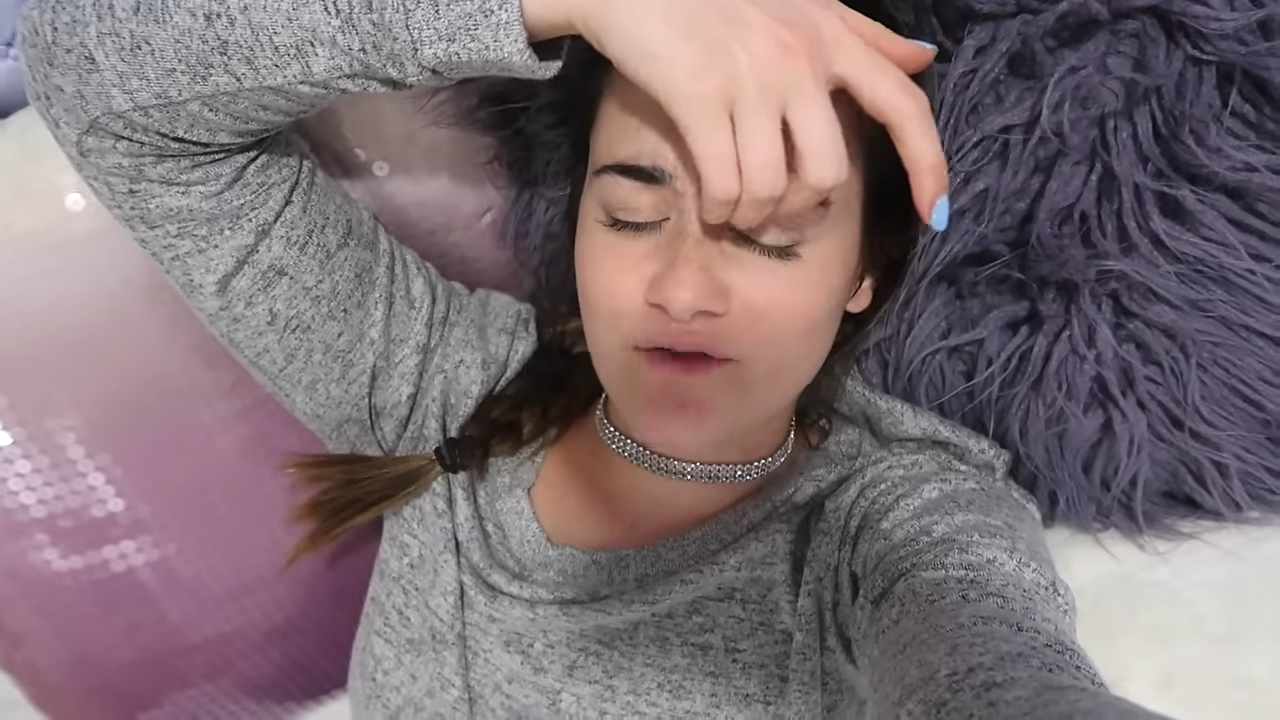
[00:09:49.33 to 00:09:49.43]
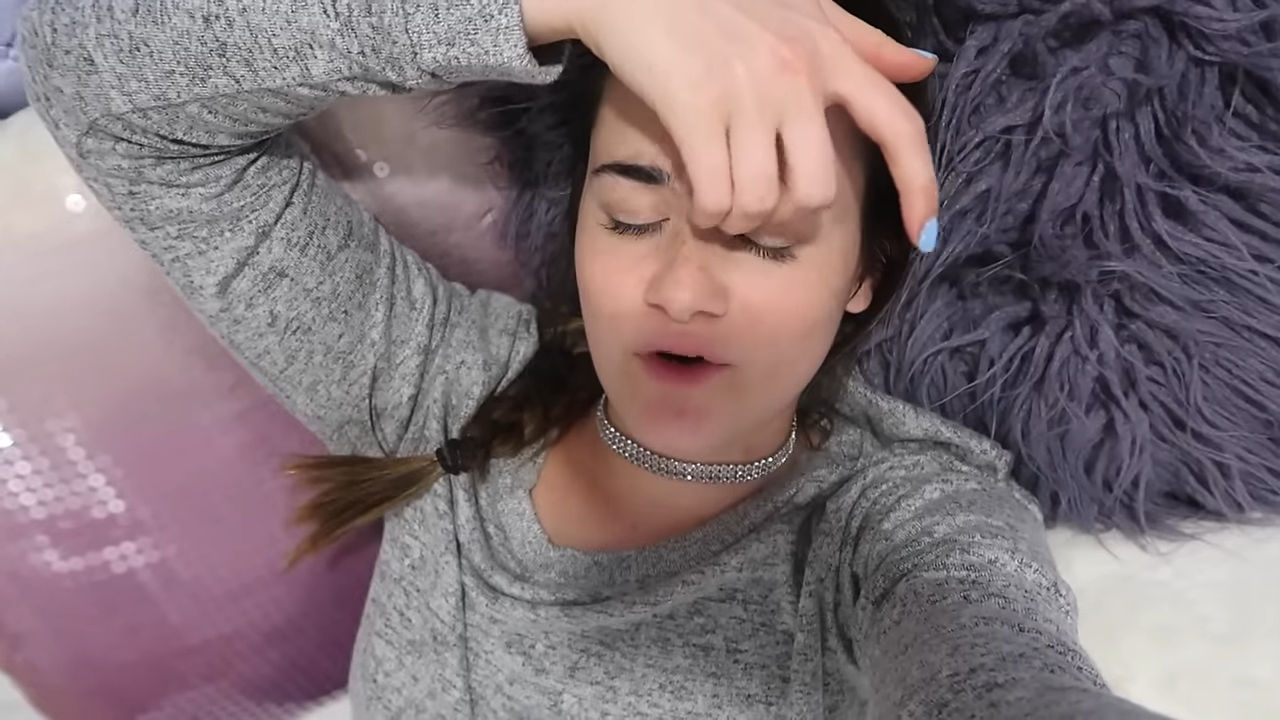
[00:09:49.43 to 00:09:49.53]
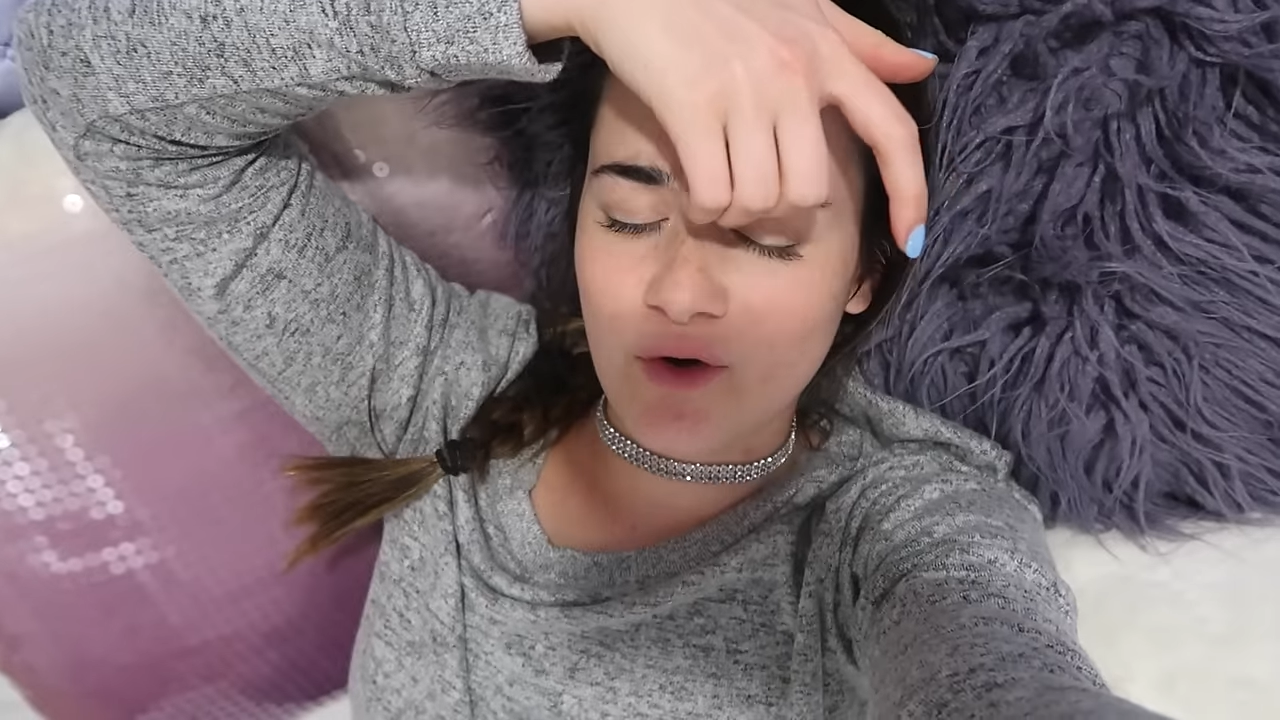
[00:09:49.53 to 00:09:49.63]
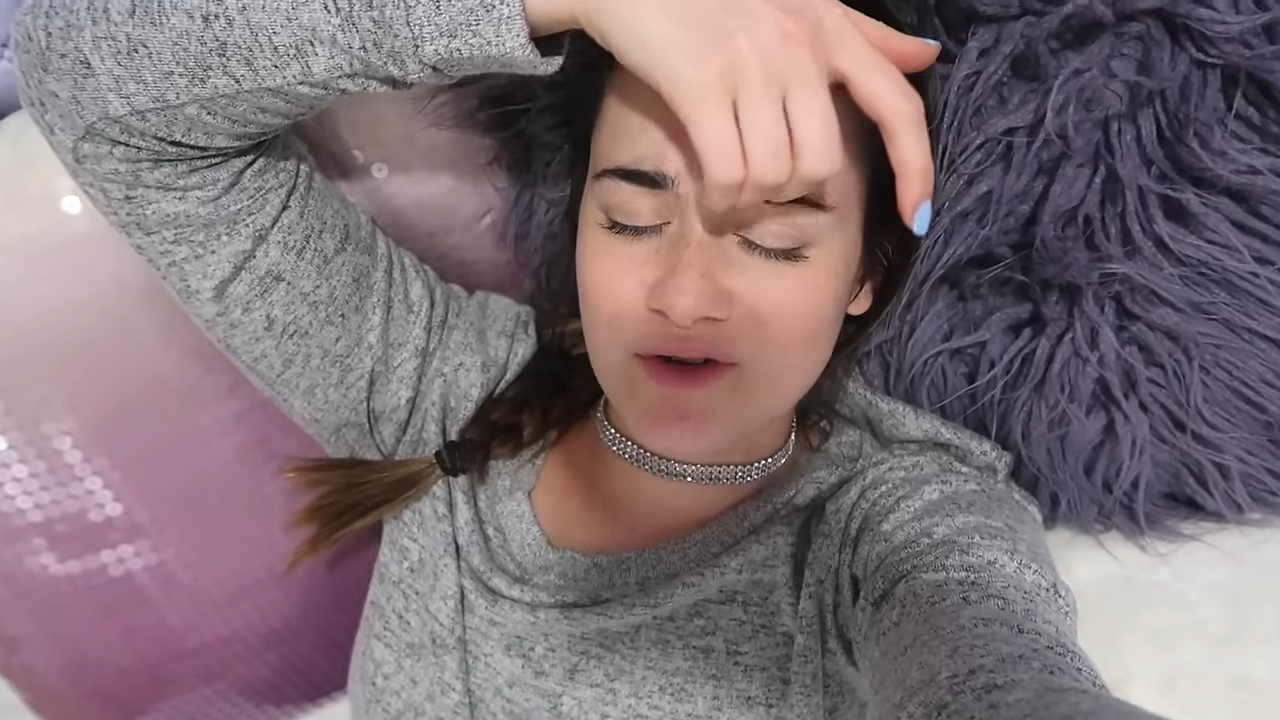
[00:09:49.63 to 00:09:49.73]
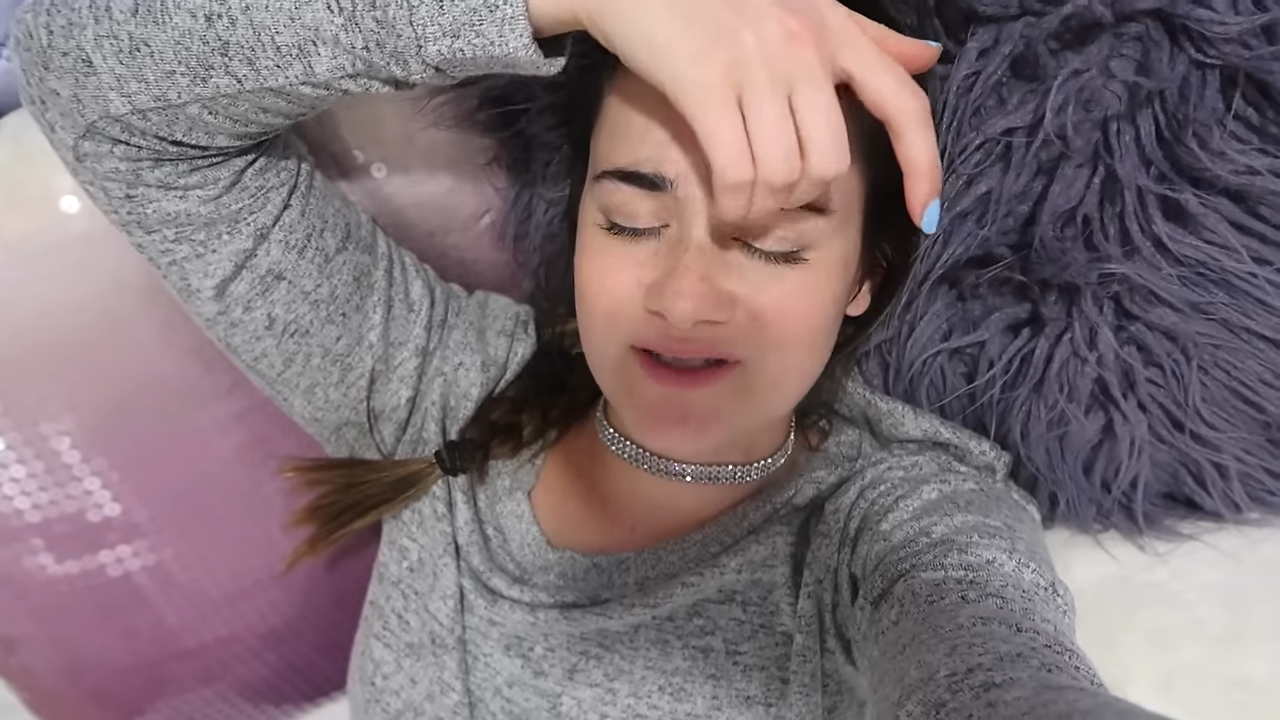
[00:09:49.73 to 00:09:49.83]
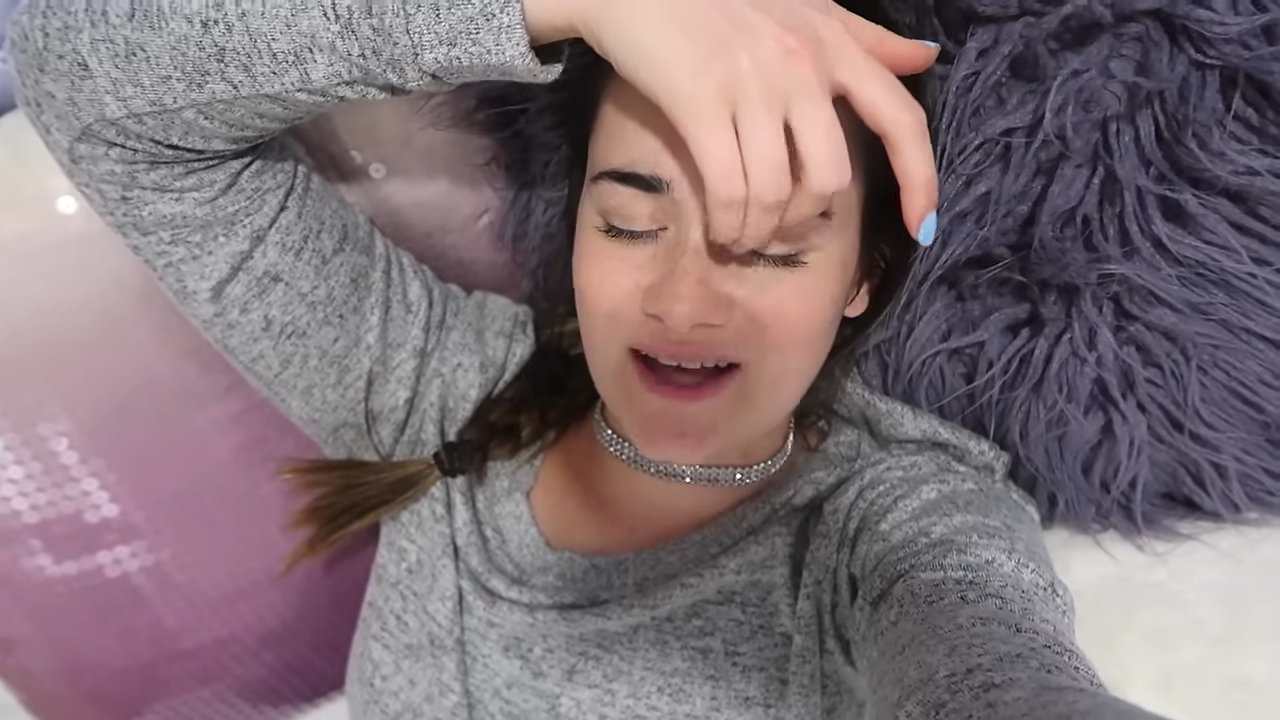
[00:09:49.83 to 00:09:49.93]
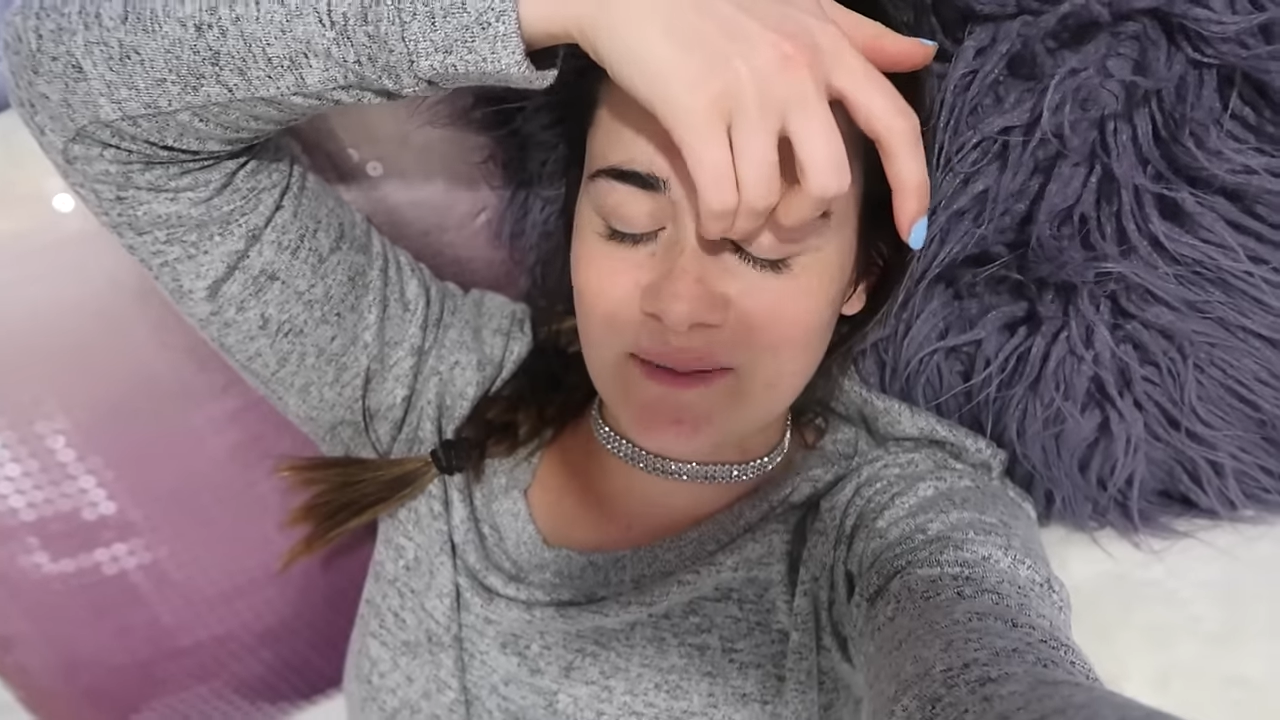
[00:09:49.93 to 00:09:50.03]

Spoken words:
of goals,